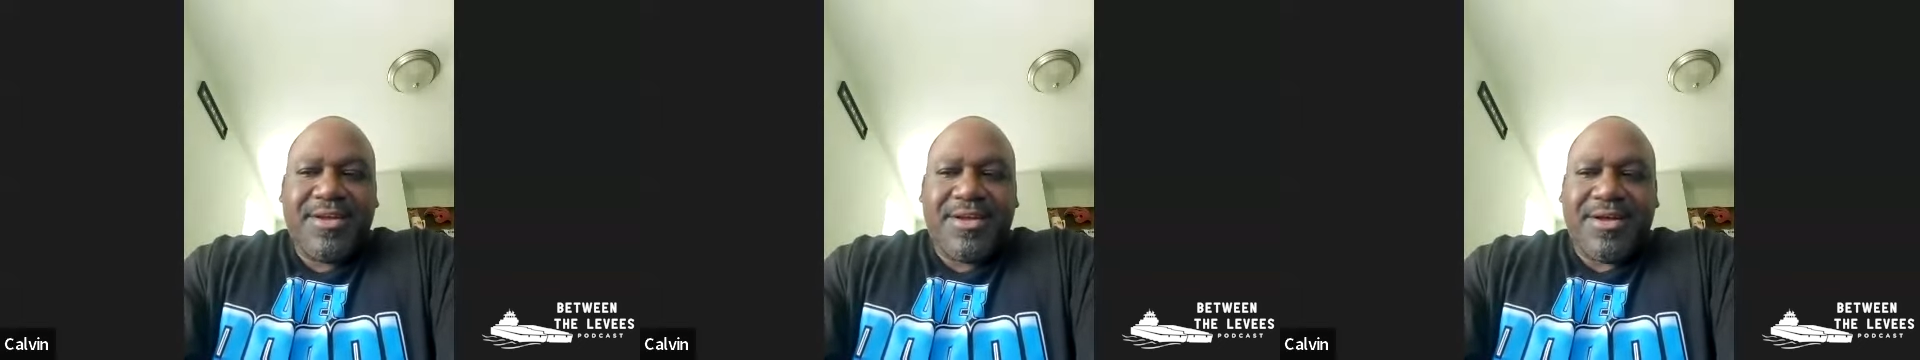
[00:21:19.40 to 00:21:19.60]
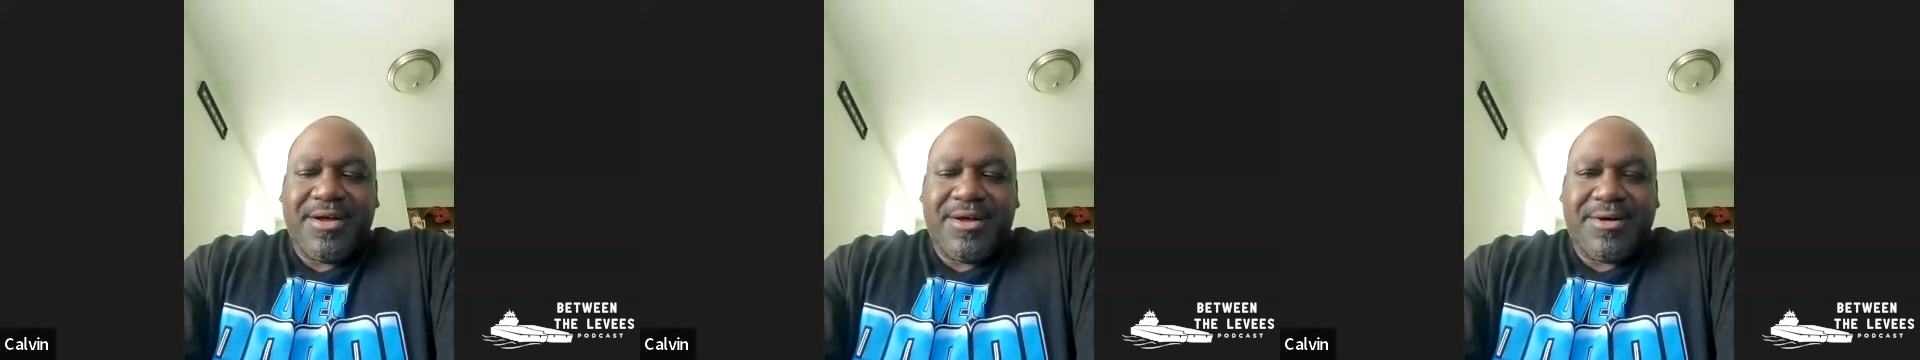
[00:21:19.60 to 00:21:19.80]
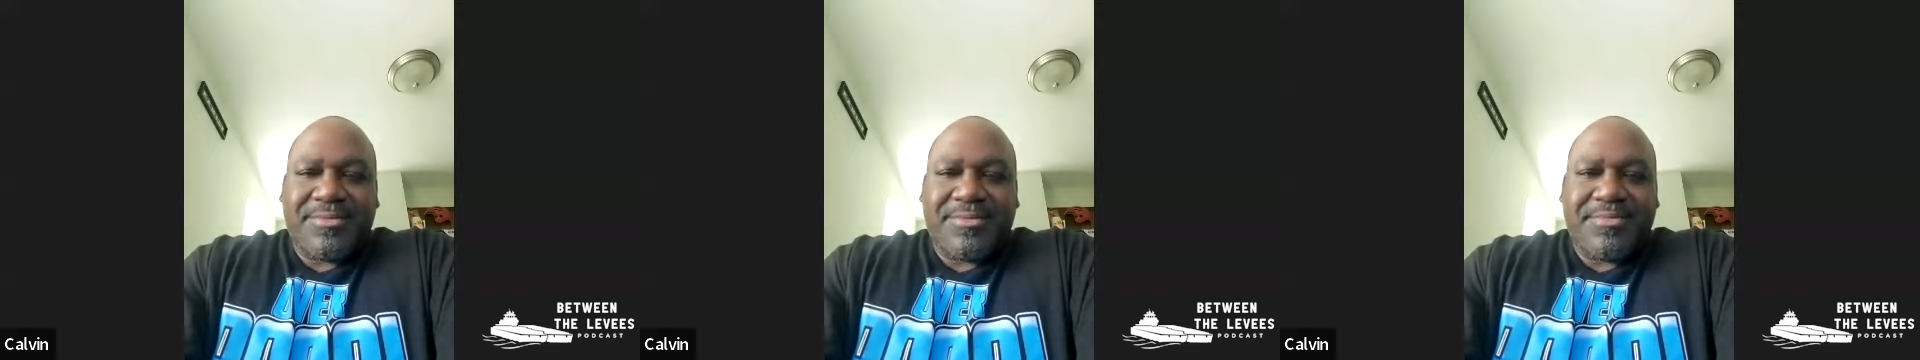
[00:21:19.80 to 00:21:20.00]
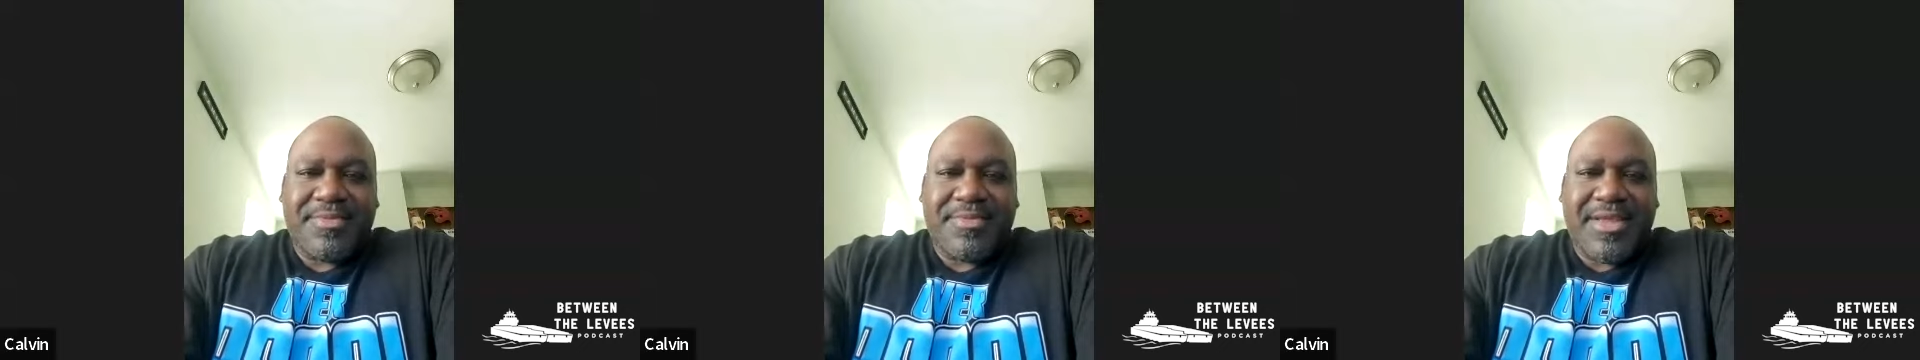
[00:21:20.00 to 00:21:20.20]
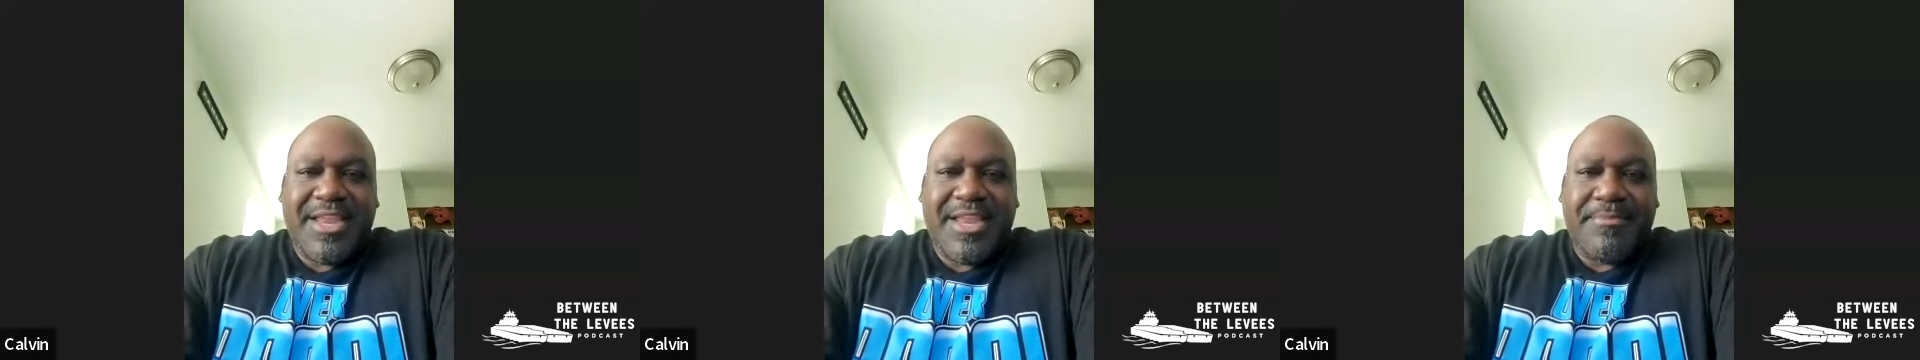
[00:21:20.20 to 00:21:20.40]
Um,
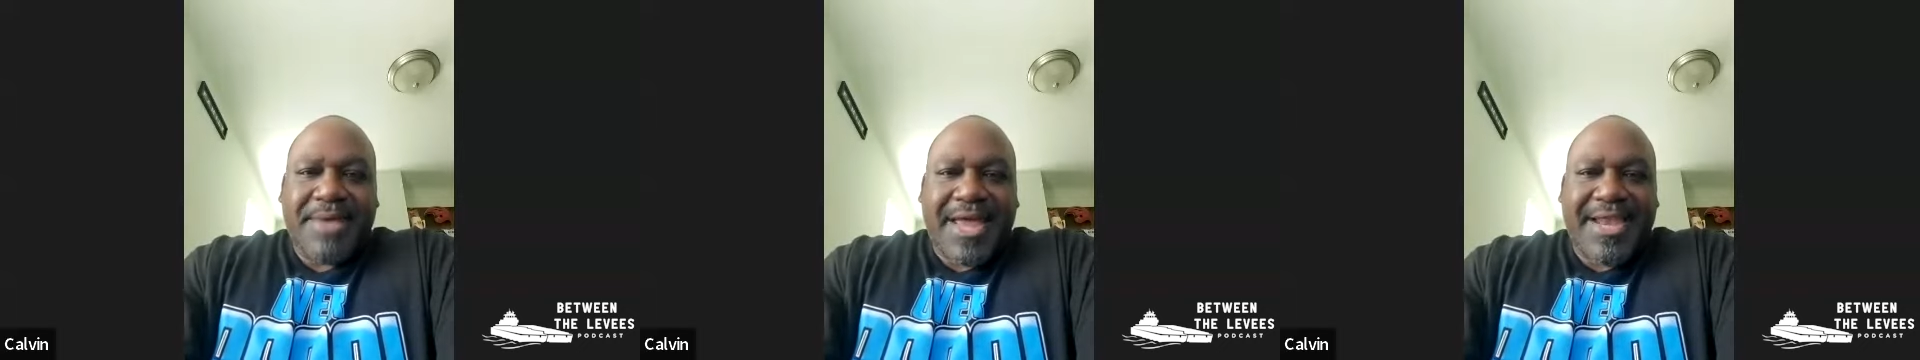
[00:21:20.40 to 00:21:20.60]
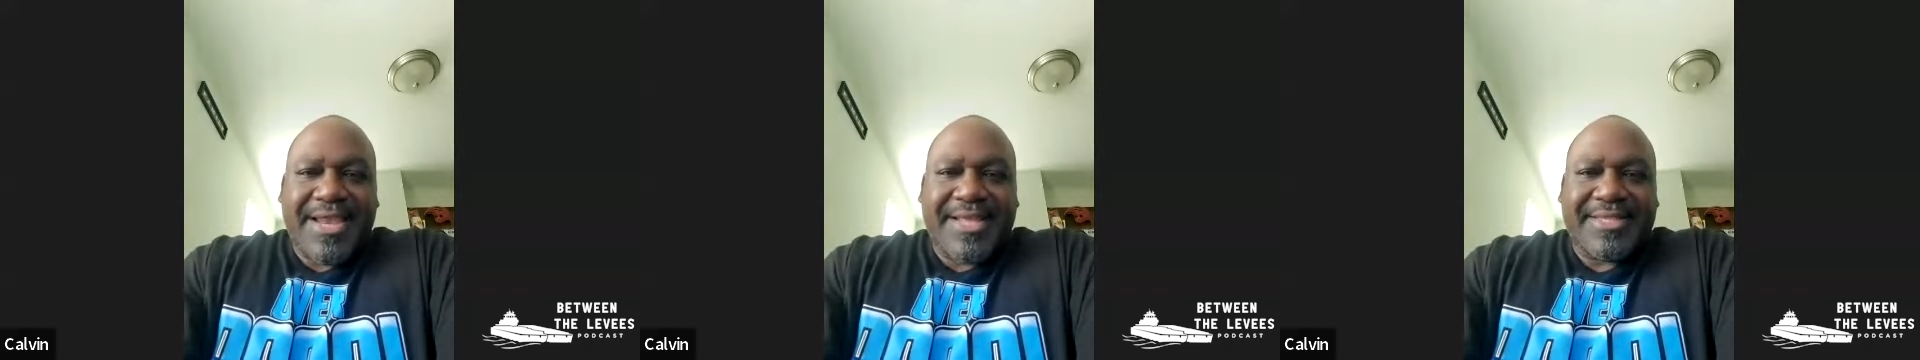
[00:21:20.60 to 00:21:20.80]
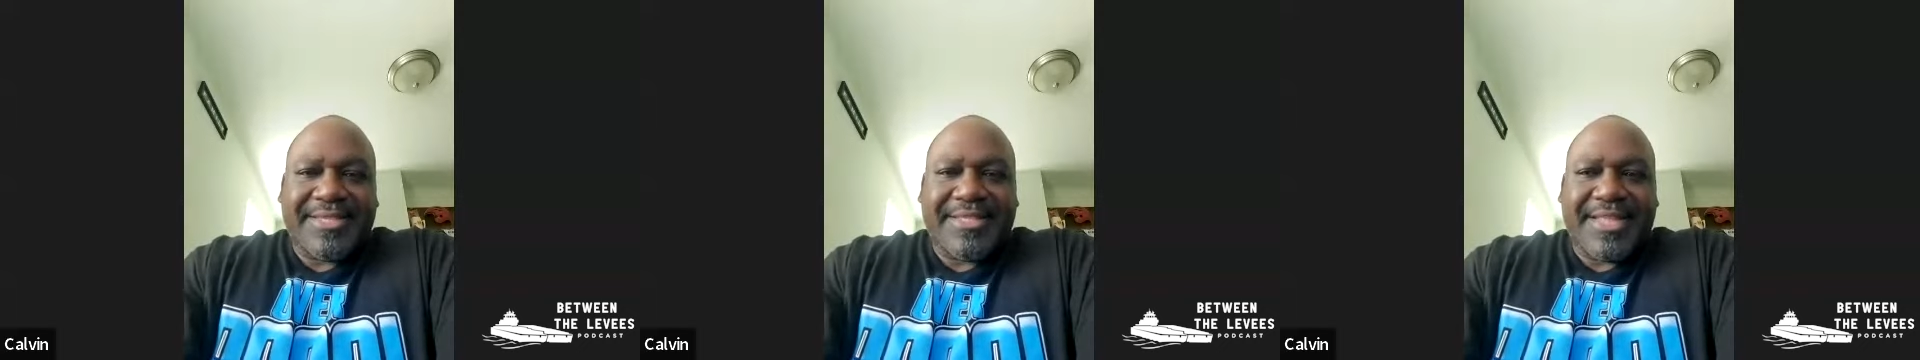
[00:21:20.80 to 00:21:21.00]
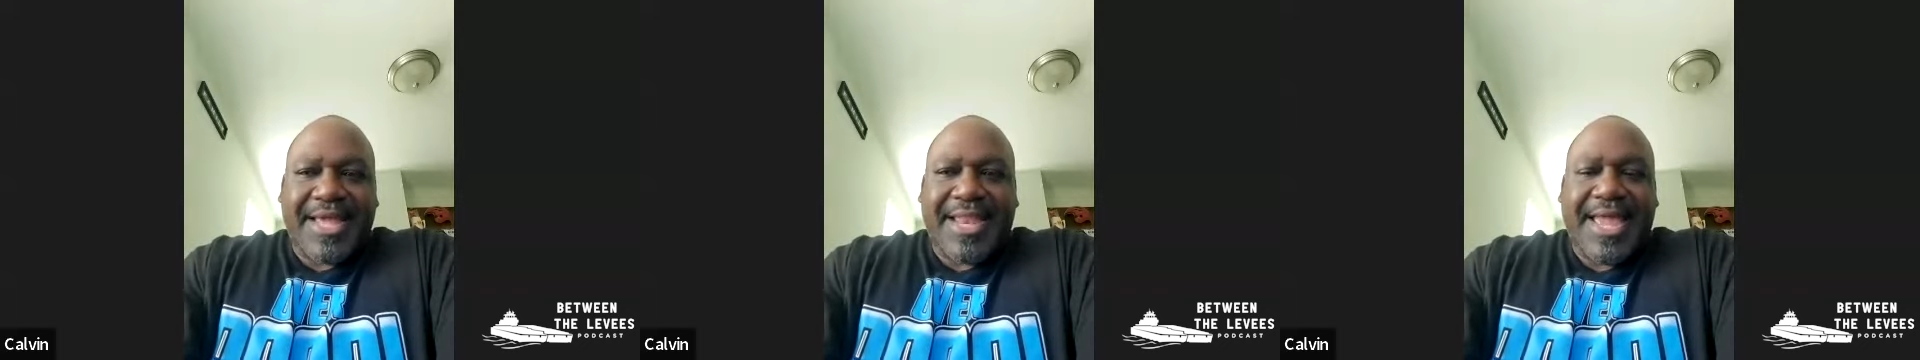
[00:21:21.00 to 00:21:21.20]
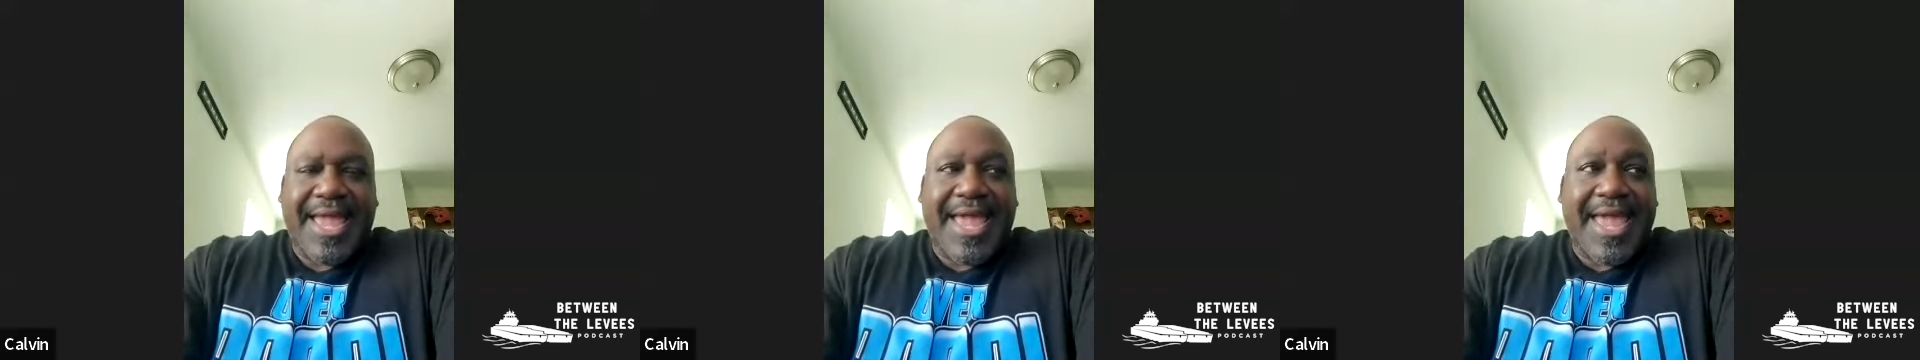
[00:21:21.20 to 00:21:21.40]
anybody that's
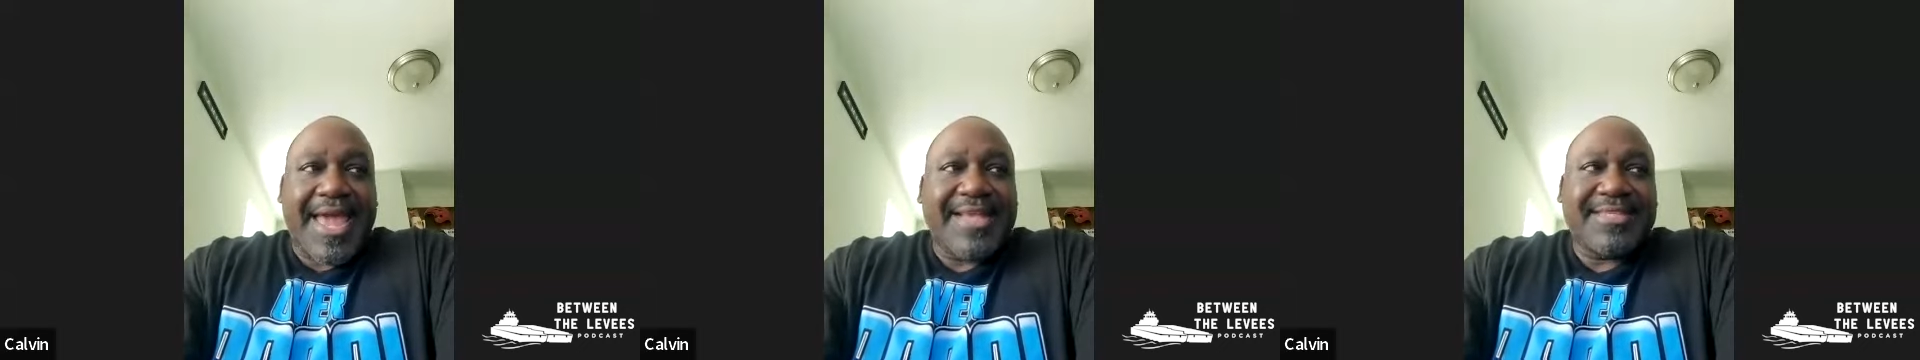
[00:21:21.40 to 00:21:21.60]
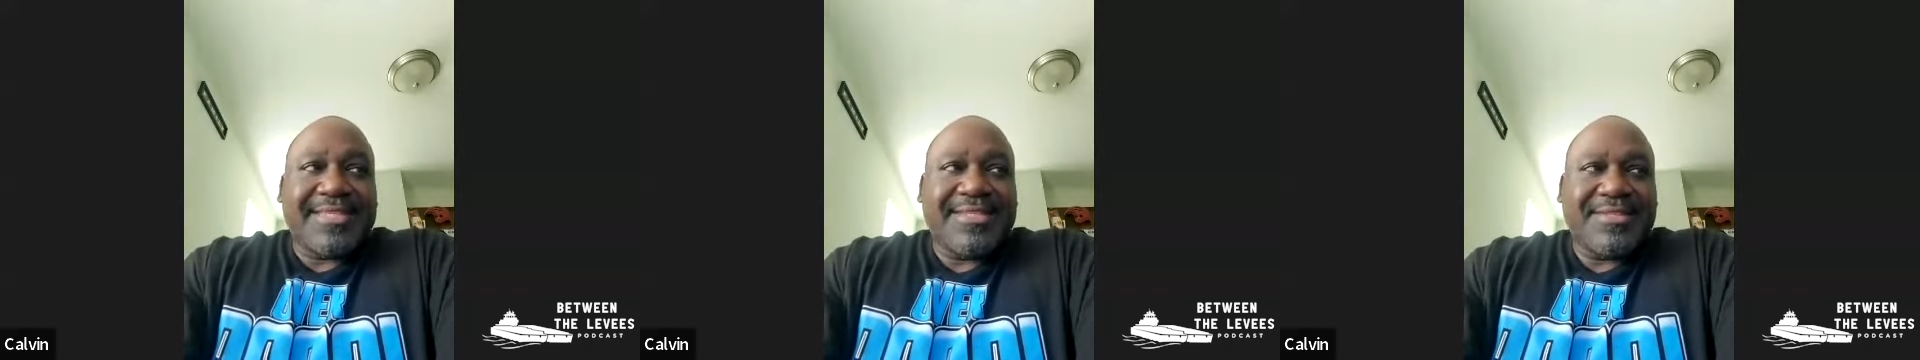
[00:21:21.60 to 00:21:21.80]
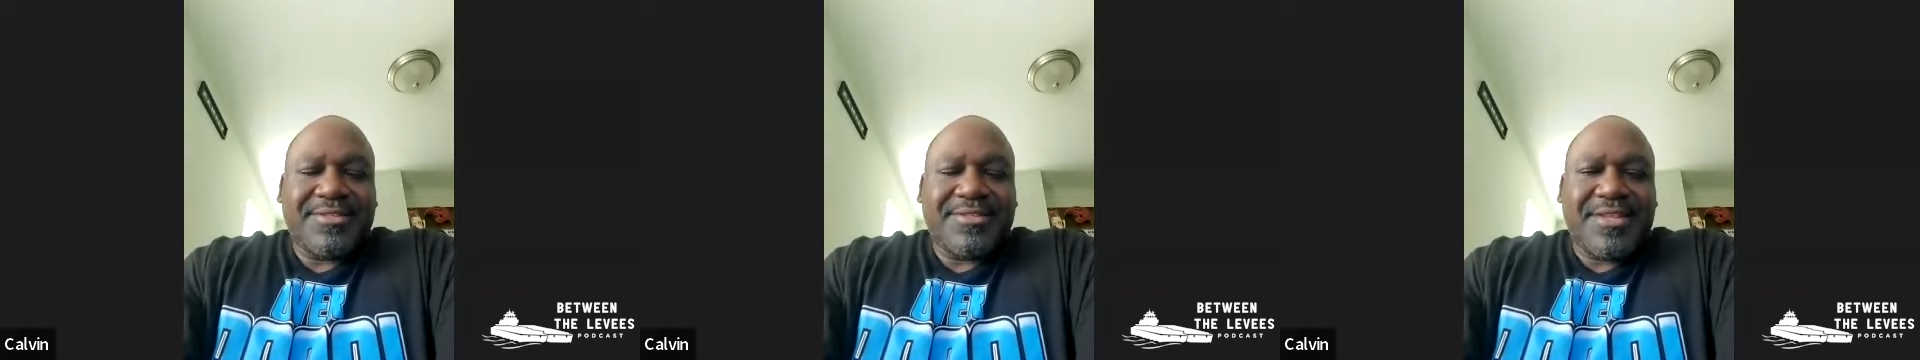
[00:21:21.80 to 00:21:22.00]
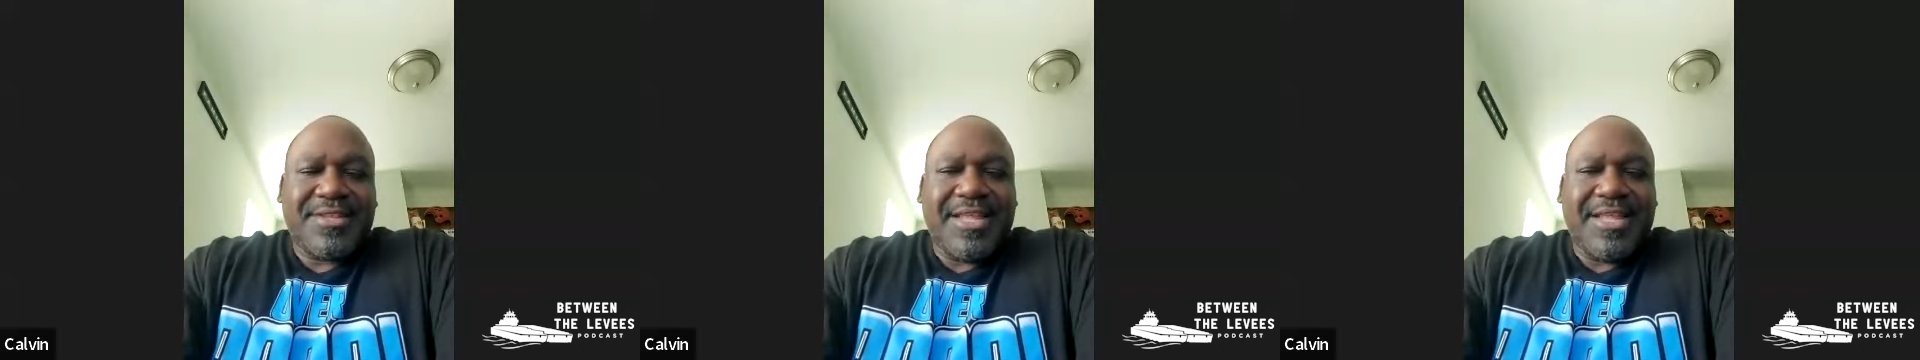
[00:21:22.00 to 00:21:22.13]
that hasn't